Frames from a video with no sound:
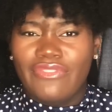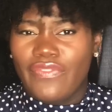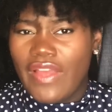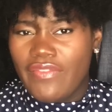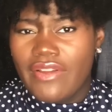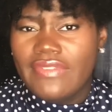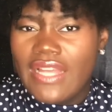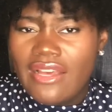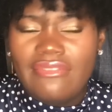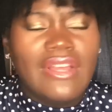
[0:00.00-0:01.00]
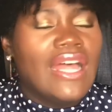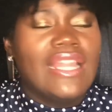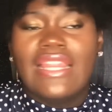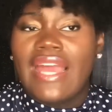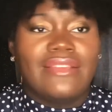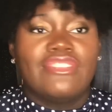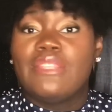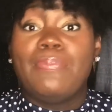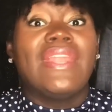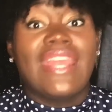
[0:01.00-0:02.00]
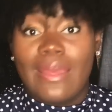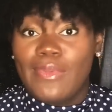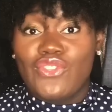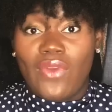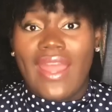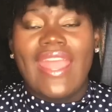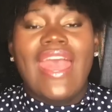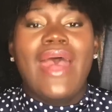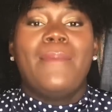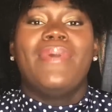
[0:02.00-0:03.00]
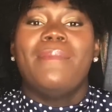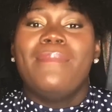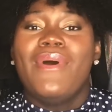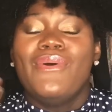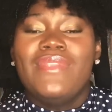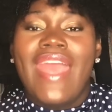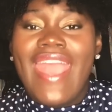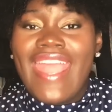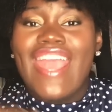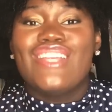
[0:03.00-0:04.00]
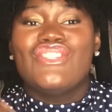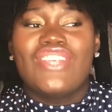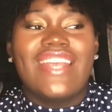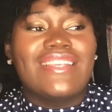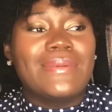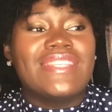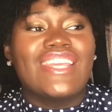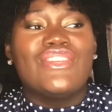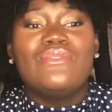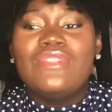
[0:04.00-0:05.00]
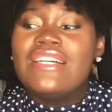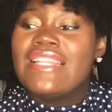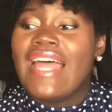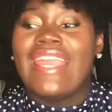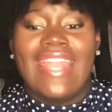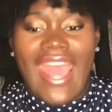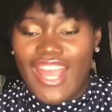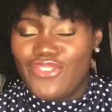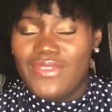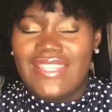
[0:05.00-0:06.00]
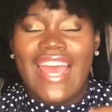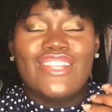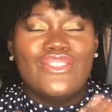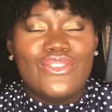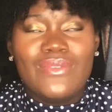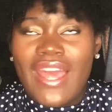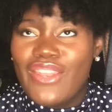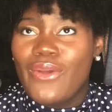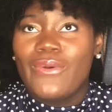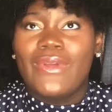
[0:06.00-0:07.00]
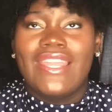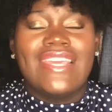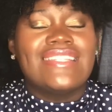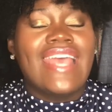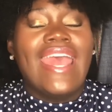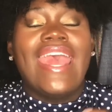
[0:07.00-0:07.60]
The Flavor of Love. Like, spitting image, right? But Monet Exchange, I was like, you look like an actress. I do not know who it is.